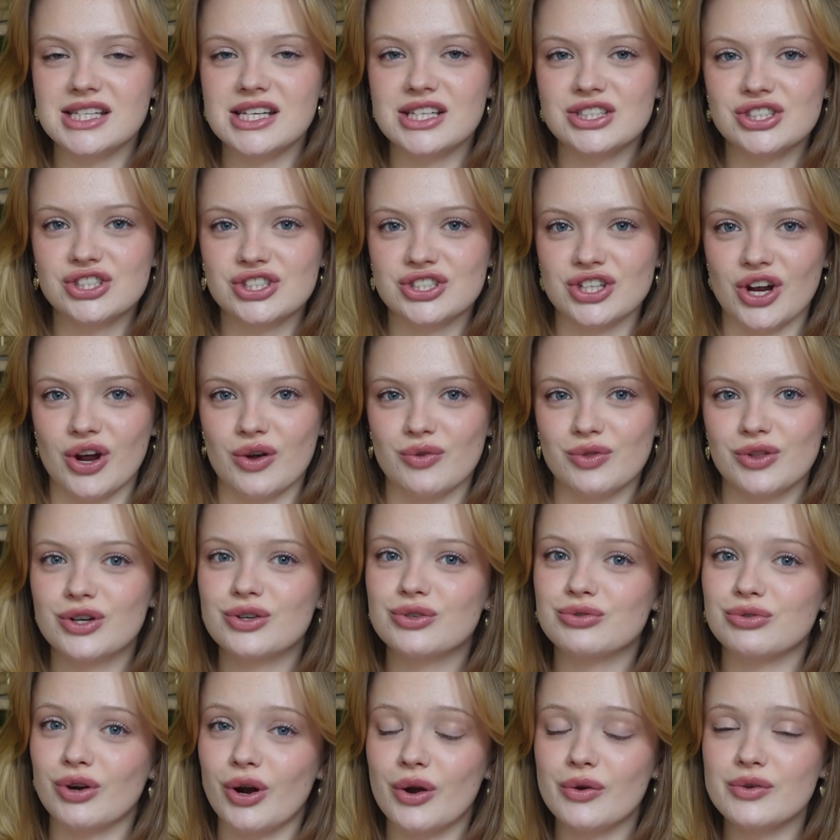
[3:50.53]
has shown that
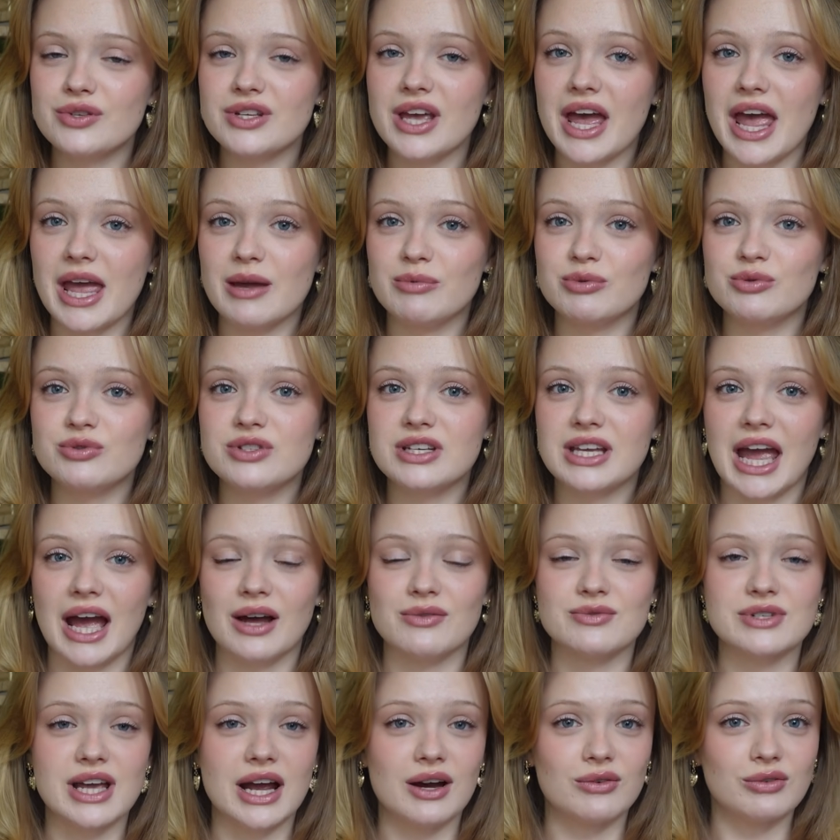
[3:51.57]
crows are able to
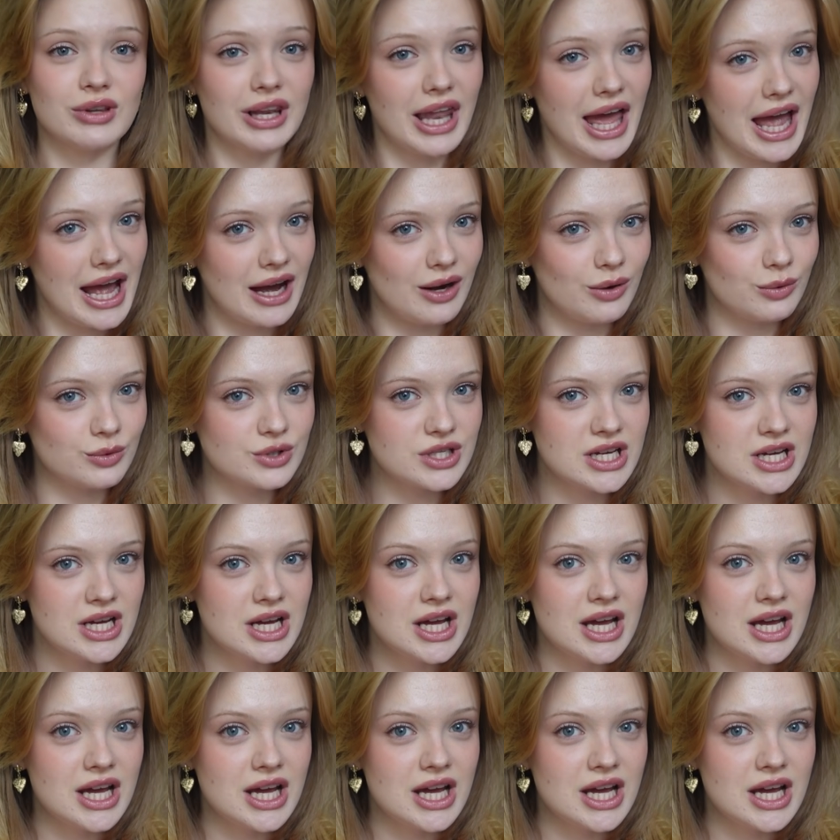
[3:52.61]
count out loud,